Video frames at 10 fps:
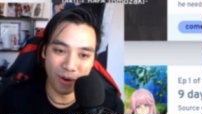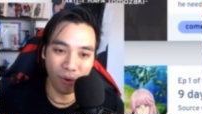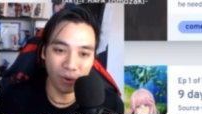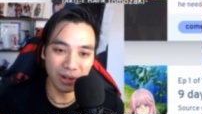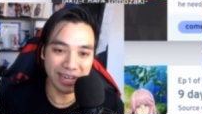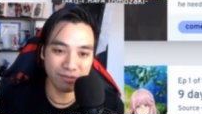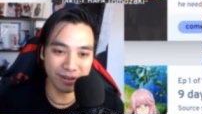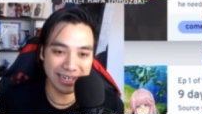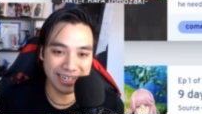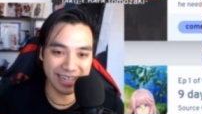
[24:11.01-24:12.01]
all he
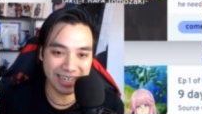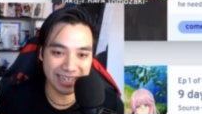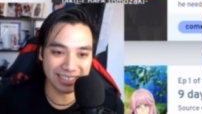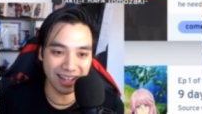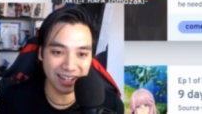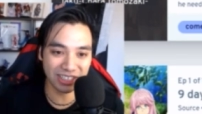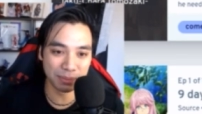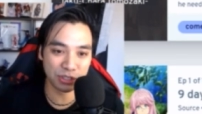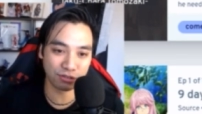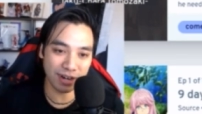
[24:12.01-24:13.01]
really needs are some
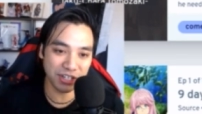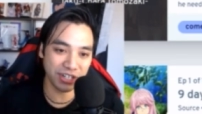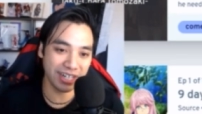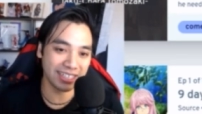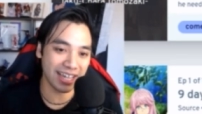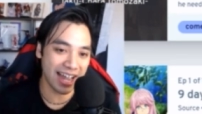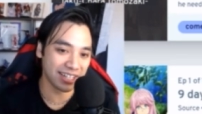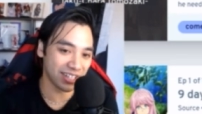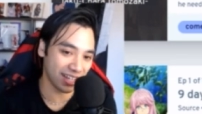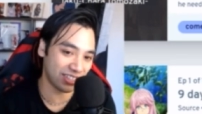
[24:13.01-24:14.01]
strategies
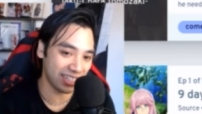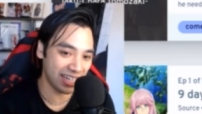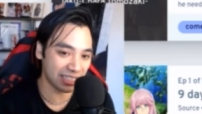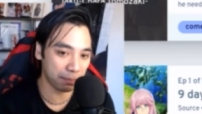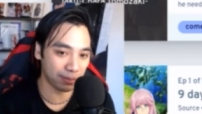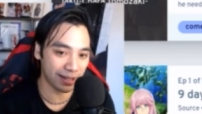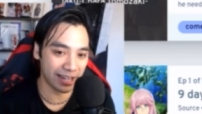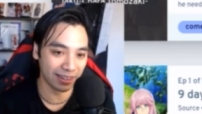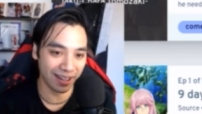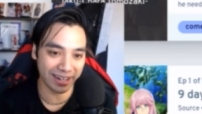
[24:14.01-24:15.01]
and a seasoned player
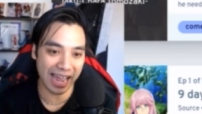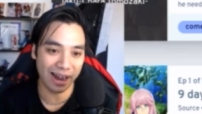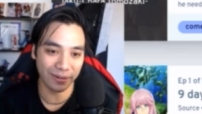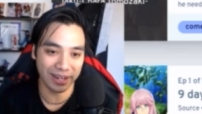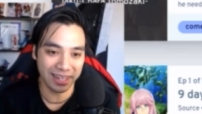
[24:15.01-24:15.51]
like Aoi